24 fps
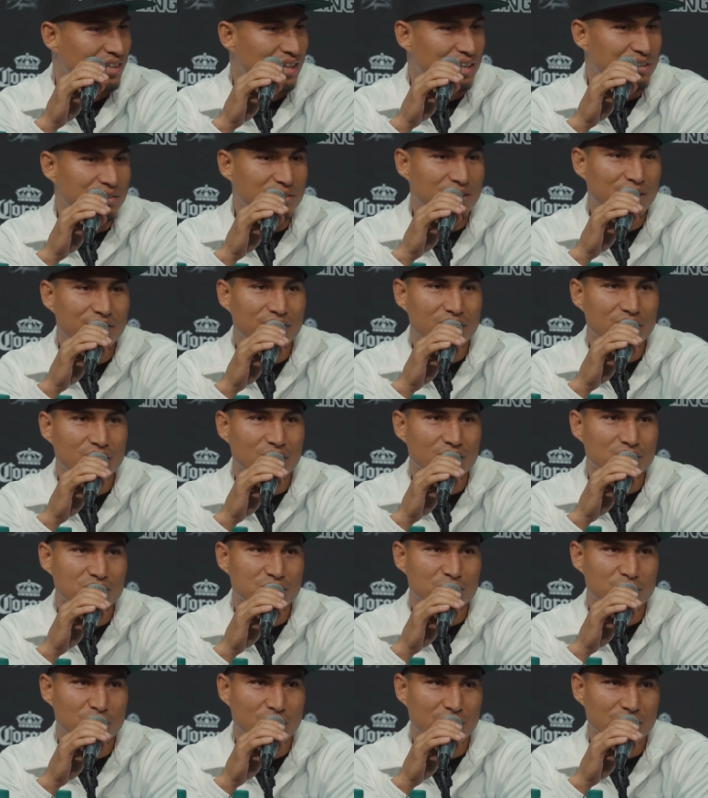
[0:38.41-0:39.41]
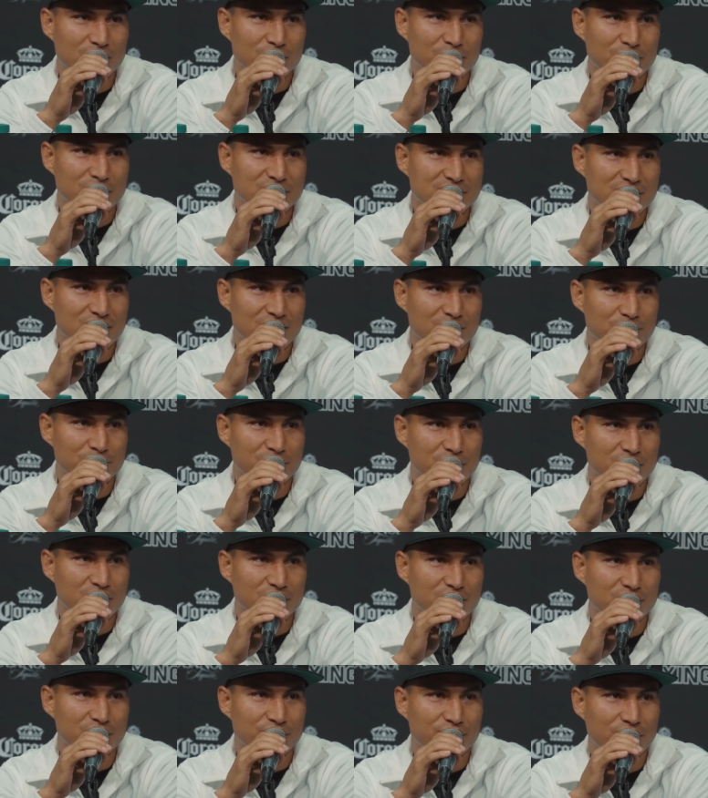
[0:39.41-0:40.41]
Yeah, you definitely also brought the best out of
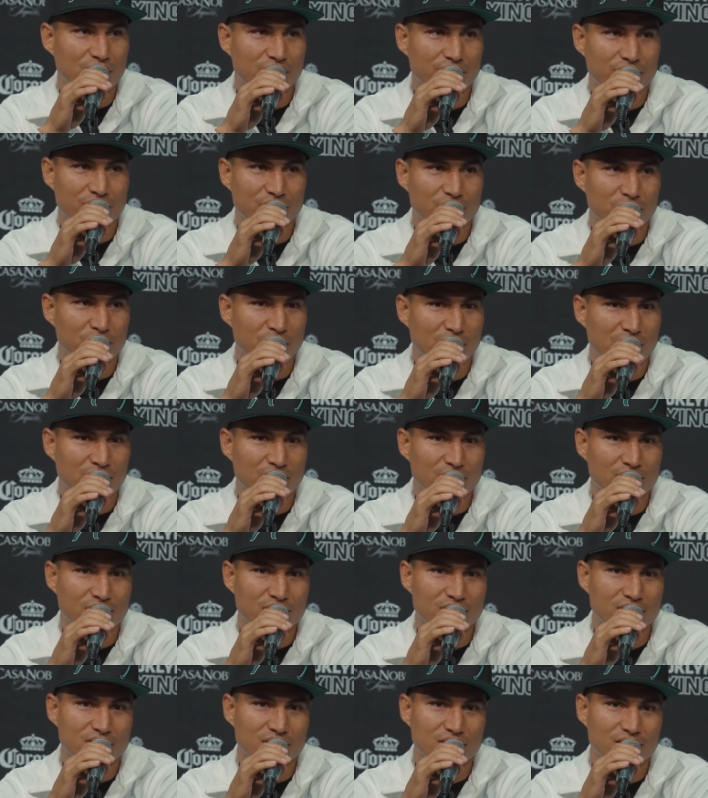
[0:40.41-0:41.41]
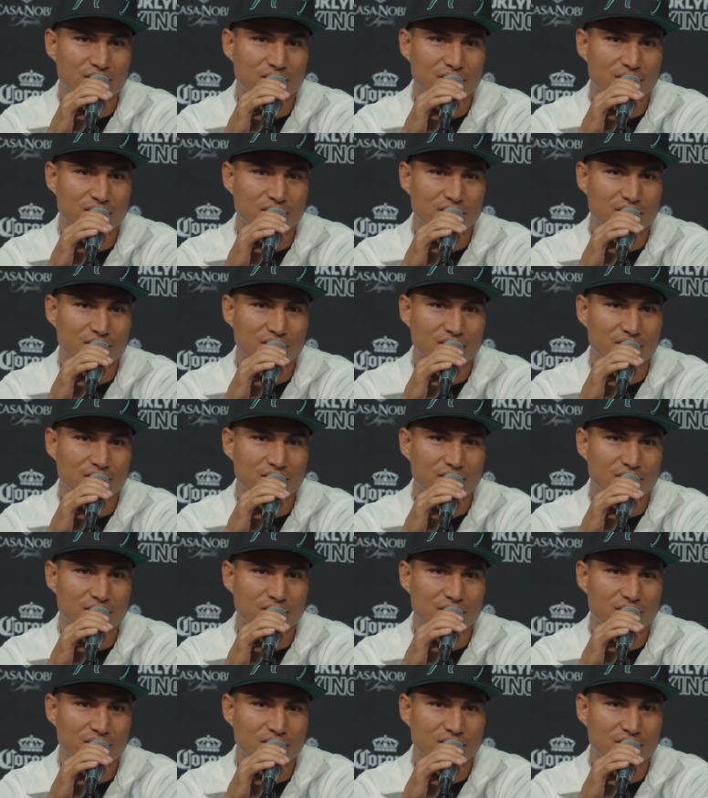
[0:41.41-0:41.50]
me. You fought very well.